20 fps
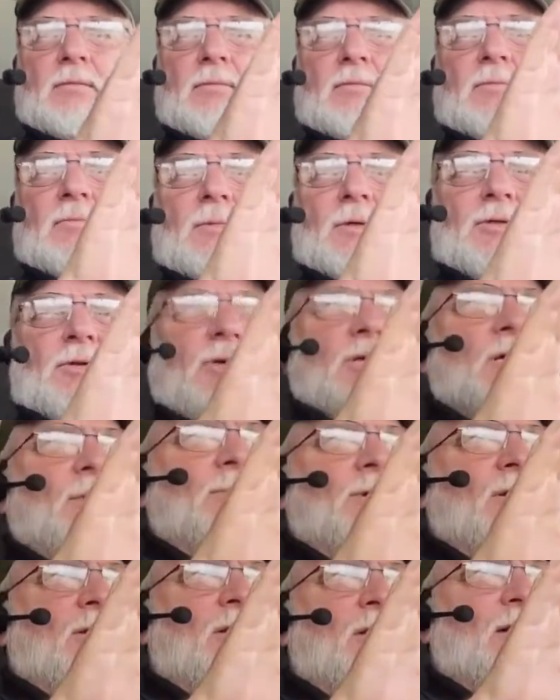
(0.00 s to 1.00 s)
when you're
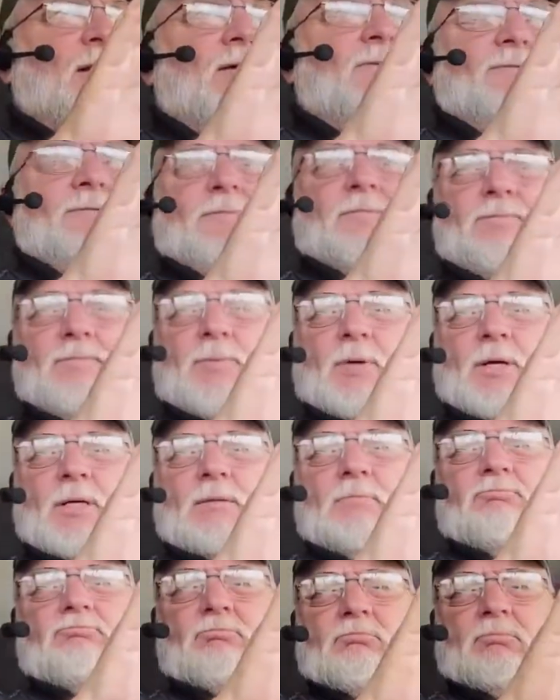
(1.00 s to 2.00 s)
coming off, but
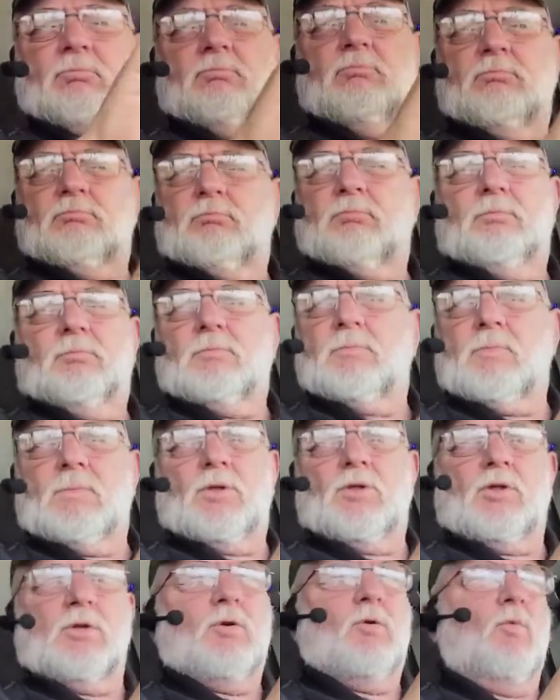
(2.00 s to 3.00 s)

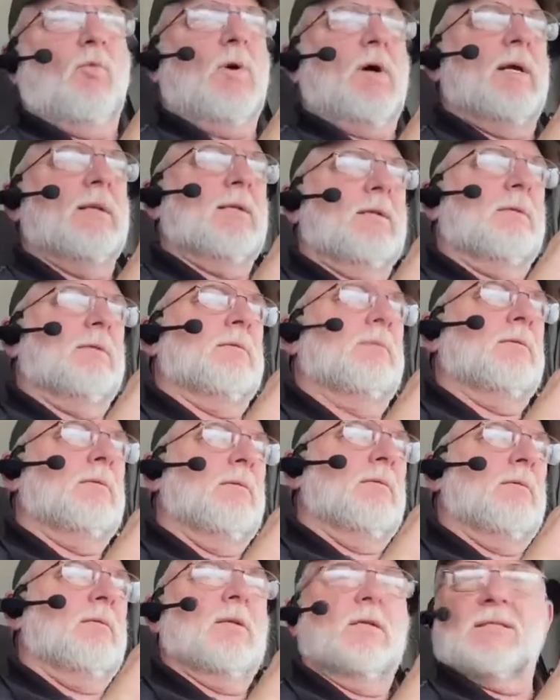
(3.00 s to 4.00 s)
to what
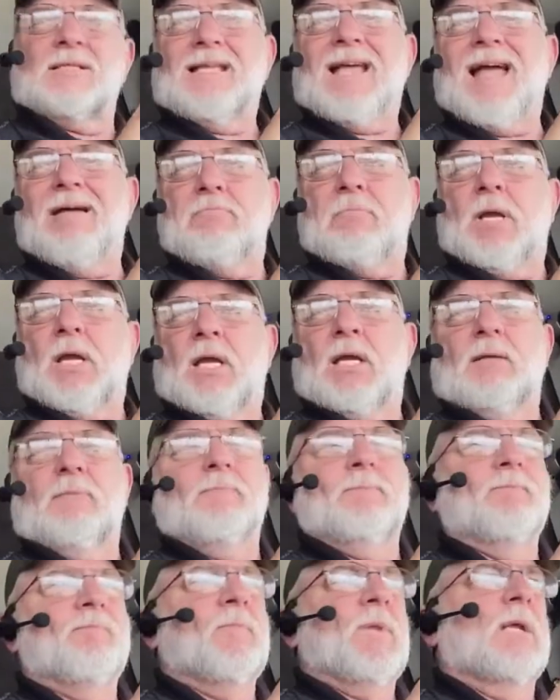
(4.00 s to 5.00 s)
does that mean?
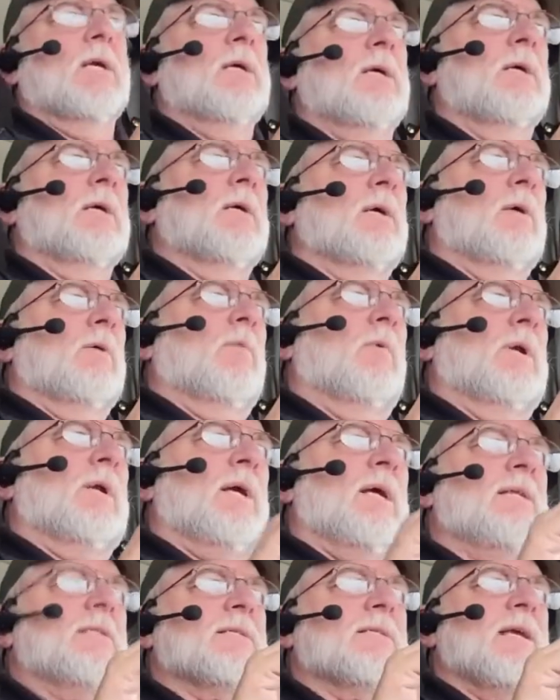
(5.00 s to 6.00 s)
When
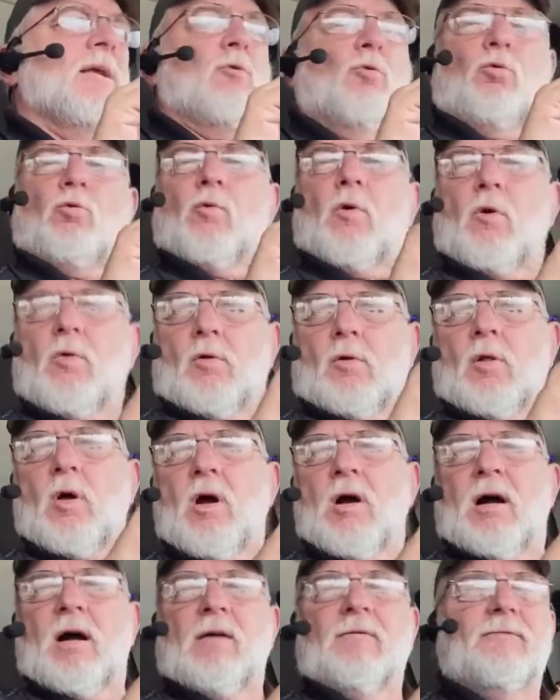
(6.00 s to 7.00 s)
I say roll
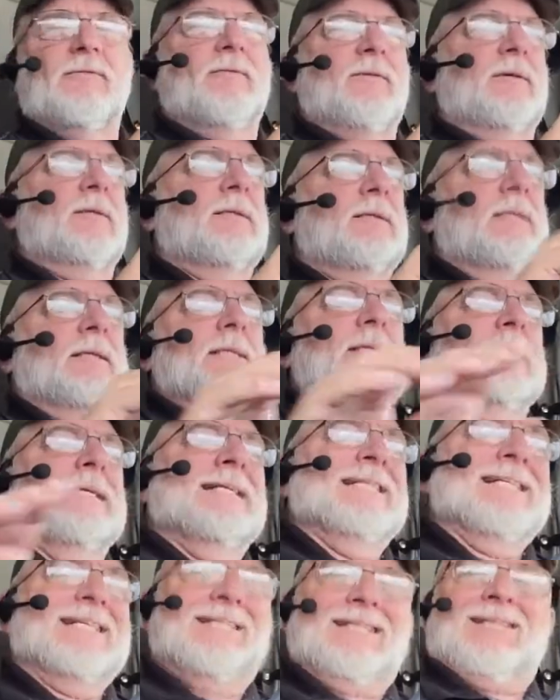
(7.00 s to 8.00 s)
off,
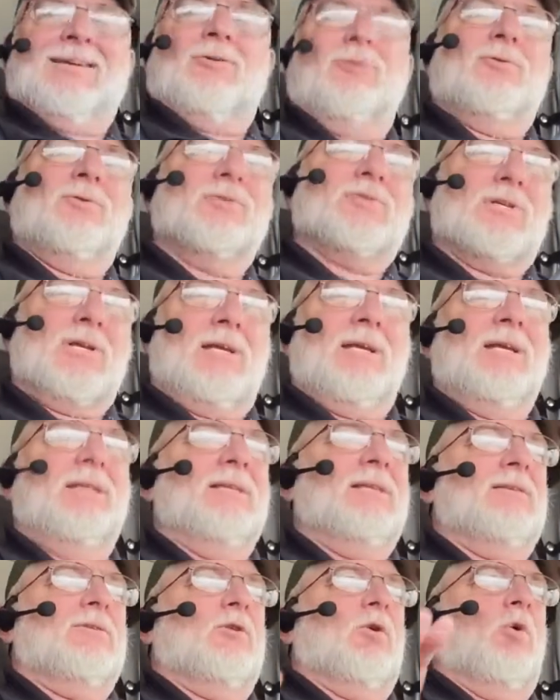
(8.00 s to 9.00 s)
there's a
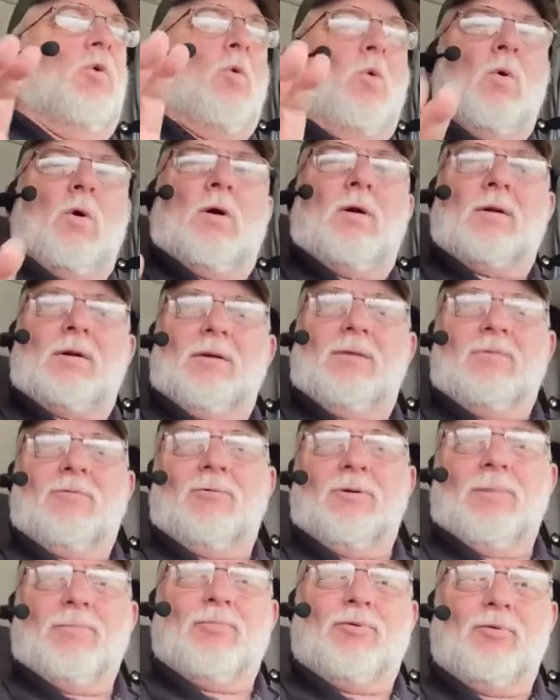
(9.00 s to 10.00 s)
torque
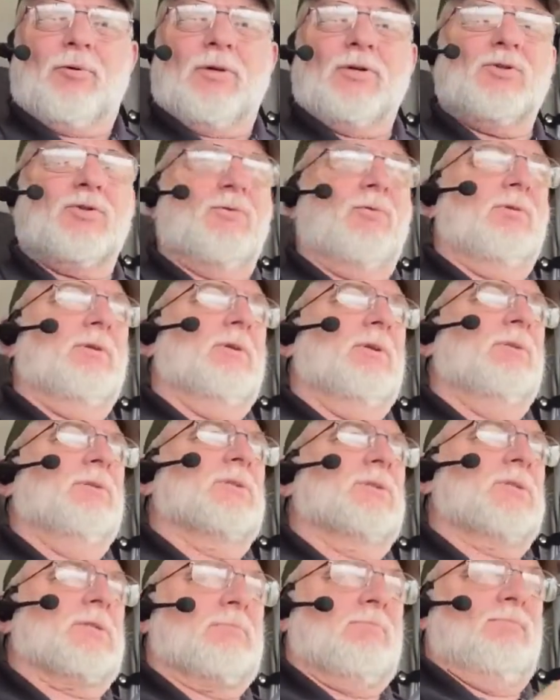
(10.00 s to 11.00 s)
or a pressure that
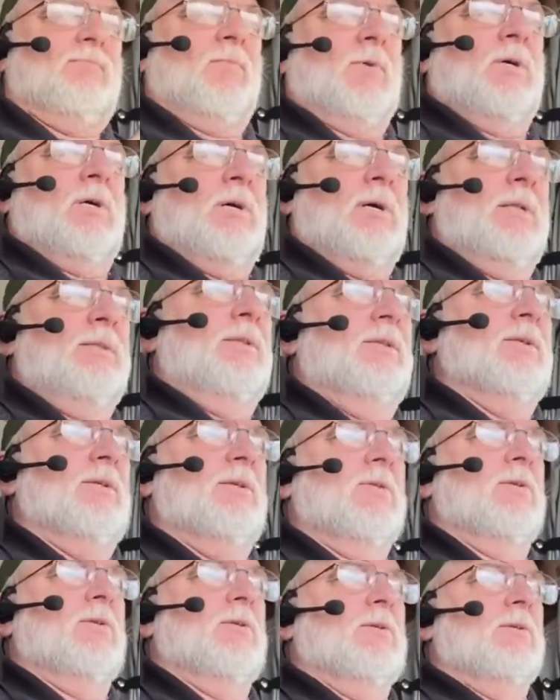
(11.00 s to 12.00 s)
is on
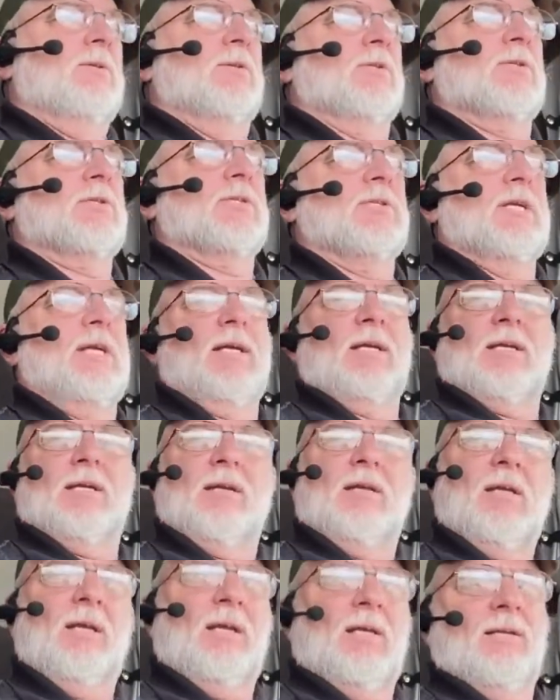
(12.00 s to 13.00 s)
the stick,
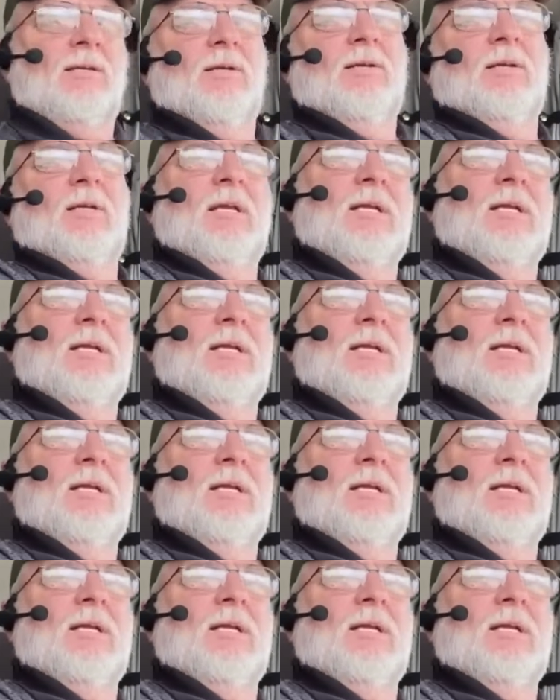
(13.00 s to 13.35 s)
and